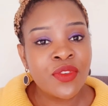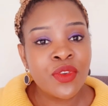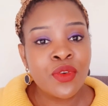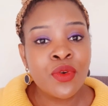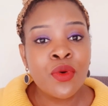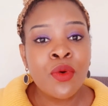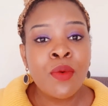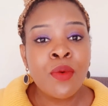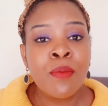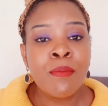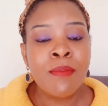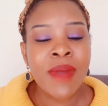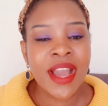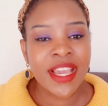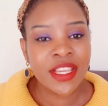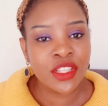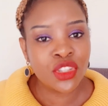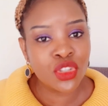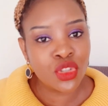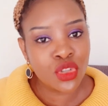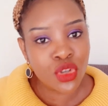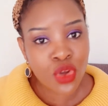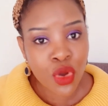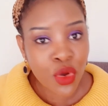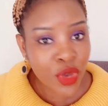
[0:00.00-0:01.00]
you
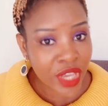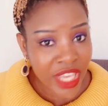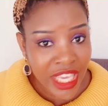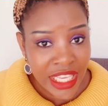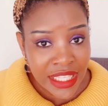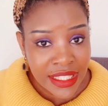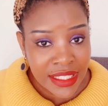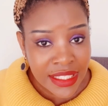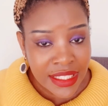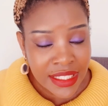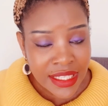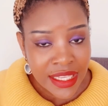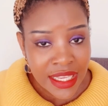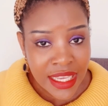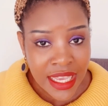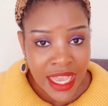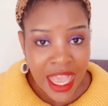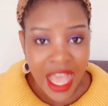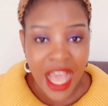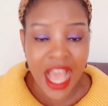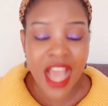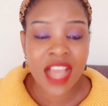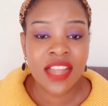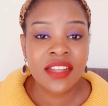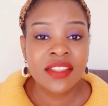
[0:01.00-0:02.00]
might know it
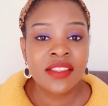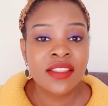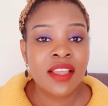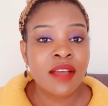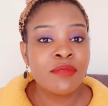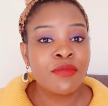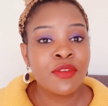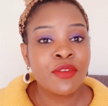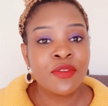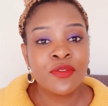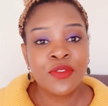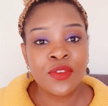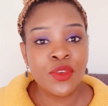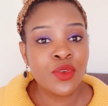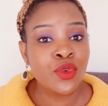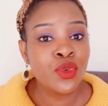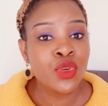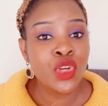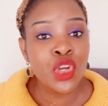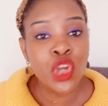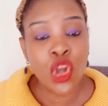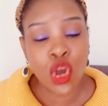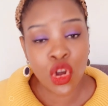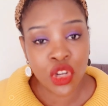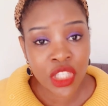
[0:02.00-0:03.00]
and some of you
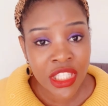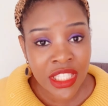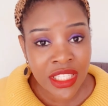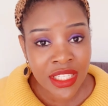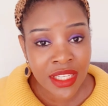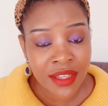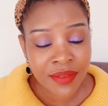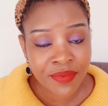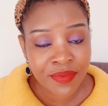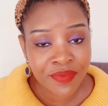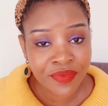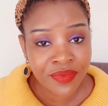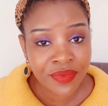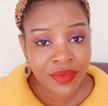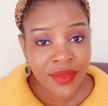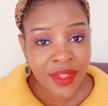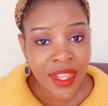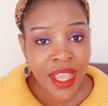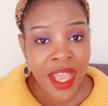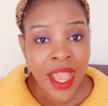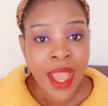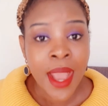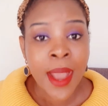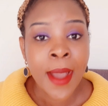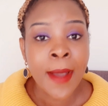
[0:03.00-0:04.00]
not,
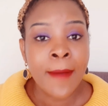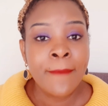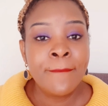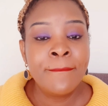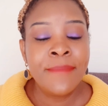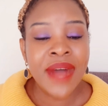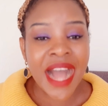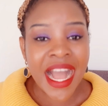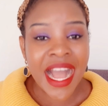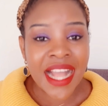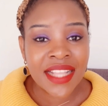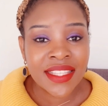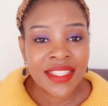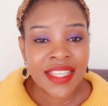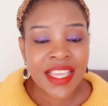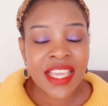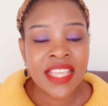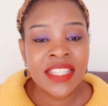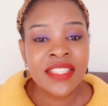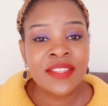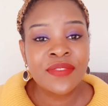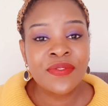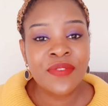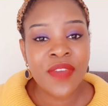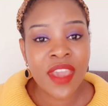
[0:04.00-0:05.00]
but
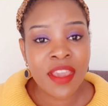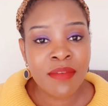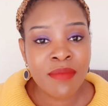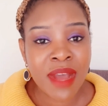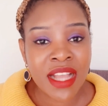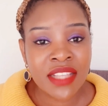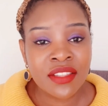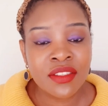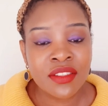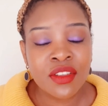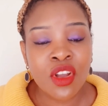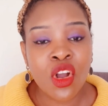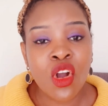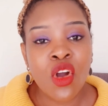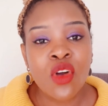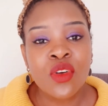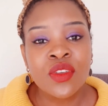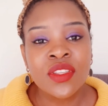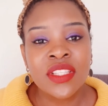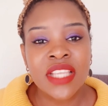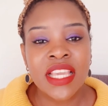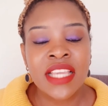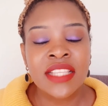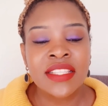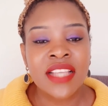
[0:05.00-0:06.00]
it's famous
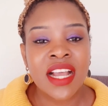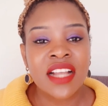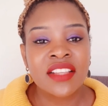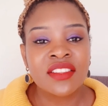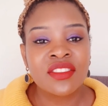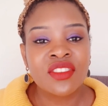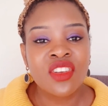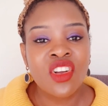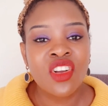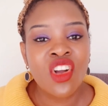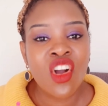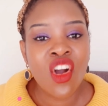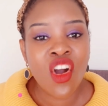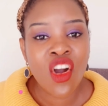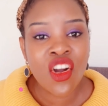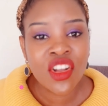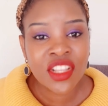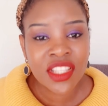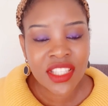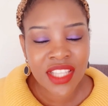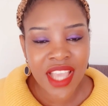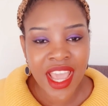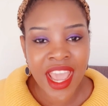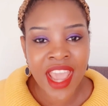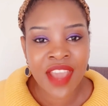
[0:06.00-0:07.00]
cause it has
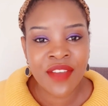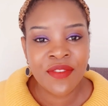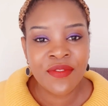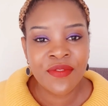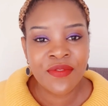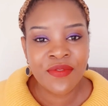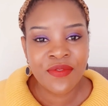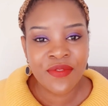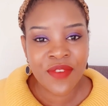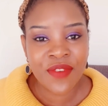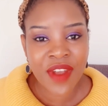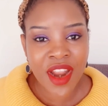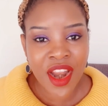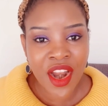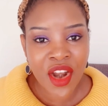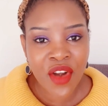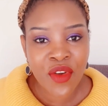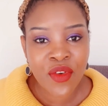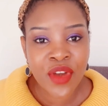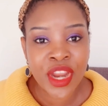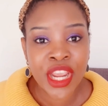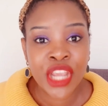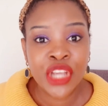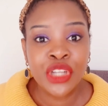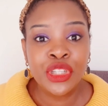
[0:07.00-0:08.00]
got a
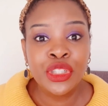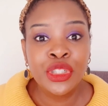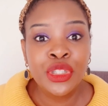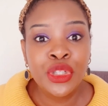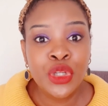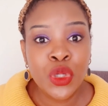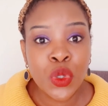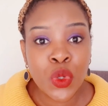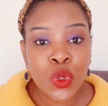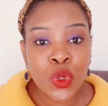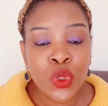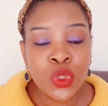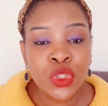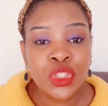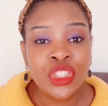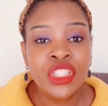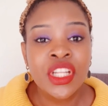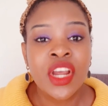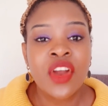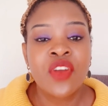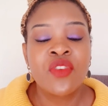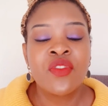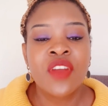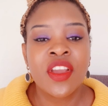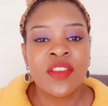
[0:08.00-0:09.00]
very good
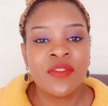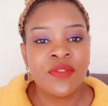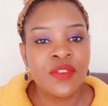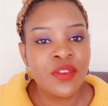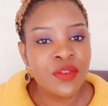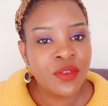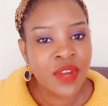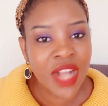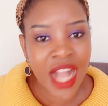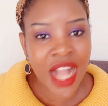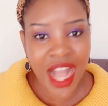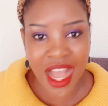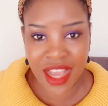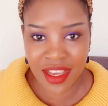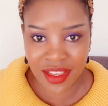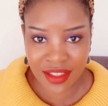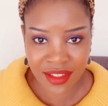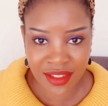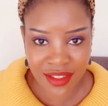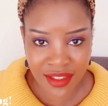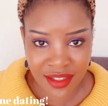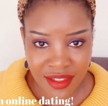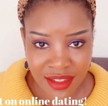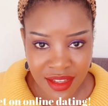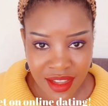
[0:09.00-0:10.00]
review,
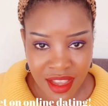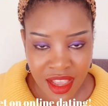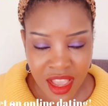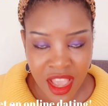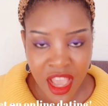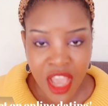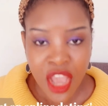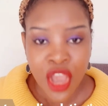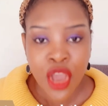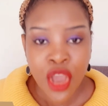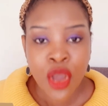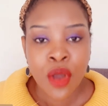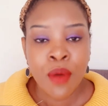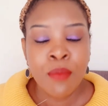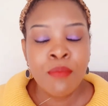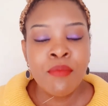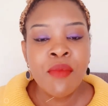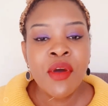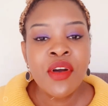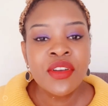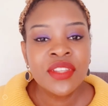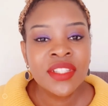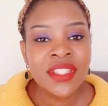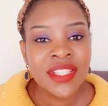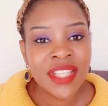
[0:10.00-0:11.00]
guys.
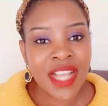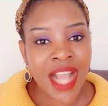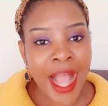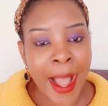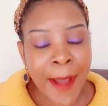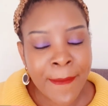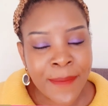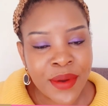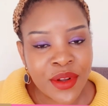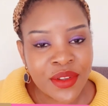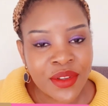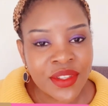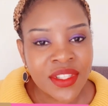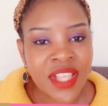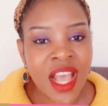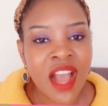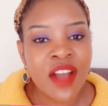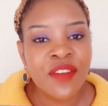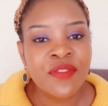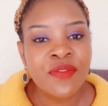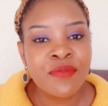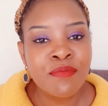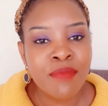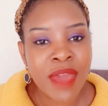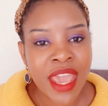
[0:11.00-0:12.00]
Most couples
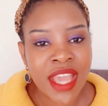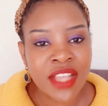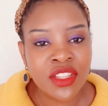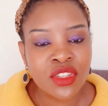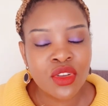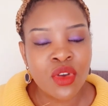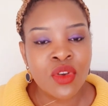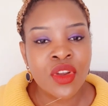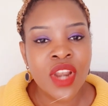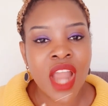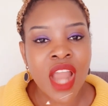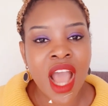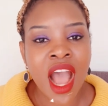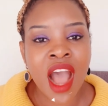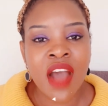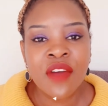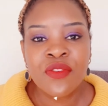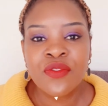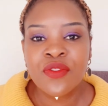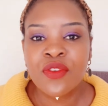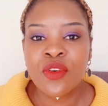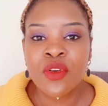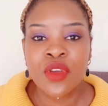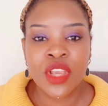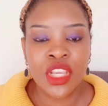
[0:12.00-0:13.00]
have met on
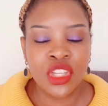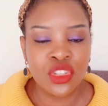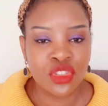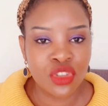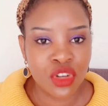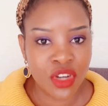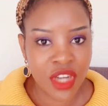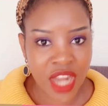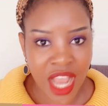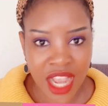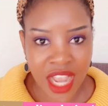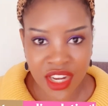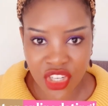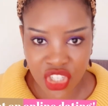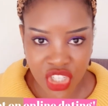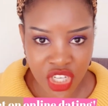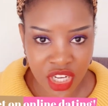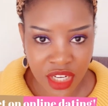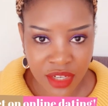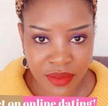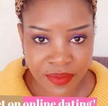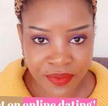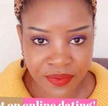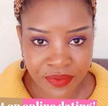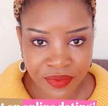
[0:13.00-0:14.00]
Afro
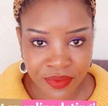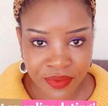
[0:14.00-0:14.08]
Introduction.